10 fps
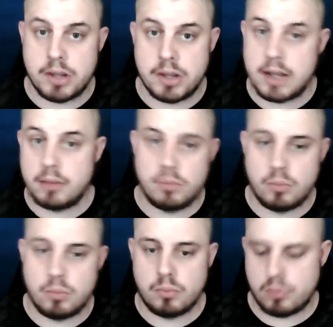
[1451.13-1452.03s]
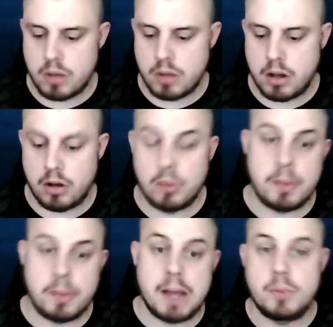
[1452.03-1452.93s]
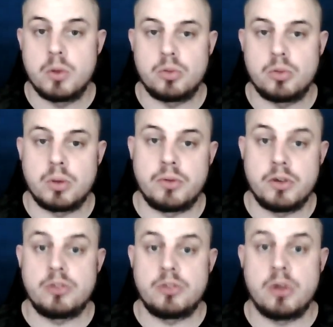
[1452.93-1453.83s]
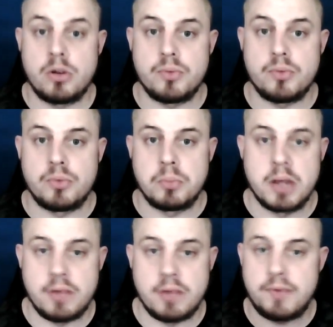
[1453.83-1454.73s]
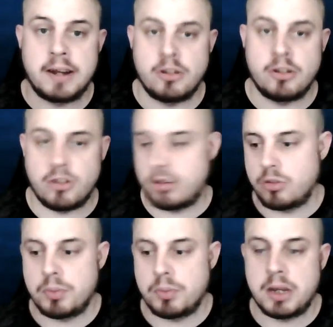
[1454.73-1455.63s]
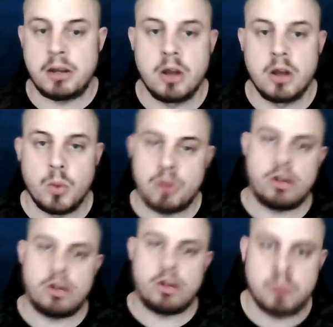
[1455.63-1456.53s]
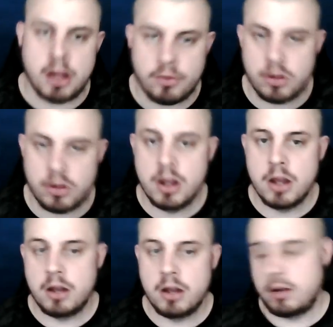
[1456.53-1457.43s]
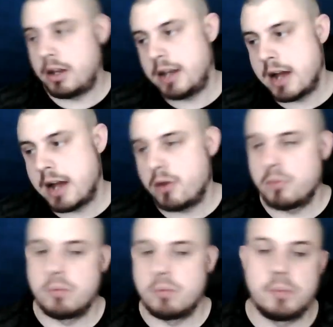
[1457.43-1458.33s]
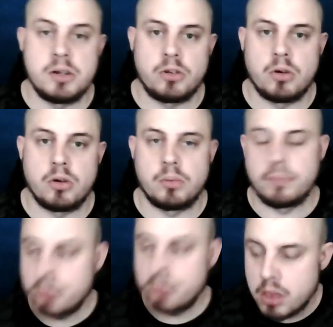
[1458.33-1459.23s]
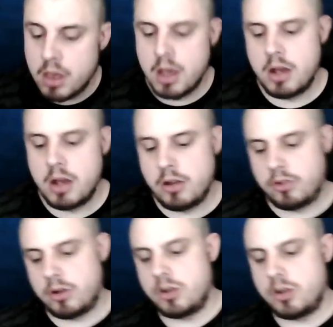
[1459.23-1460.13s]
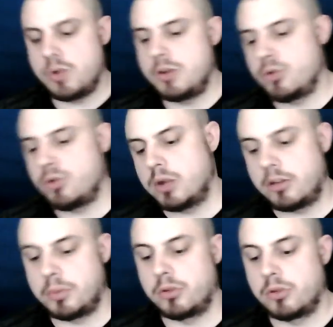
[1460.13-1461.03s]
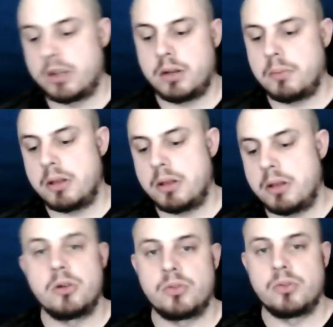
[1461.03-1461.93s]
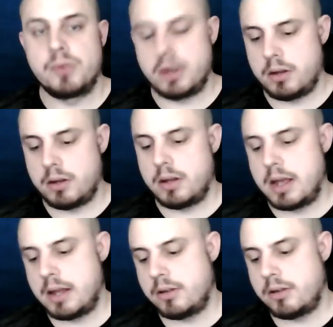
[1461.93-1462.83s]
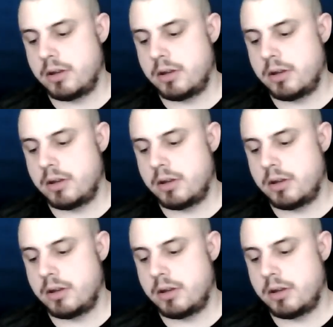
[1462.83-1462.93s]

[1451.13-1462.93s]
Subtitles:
yet, like my paperwork, when I first signed up with them, it vanished. It disappeared when James left, and now my money's gone. So you enjoy that deposit, make the most of it, and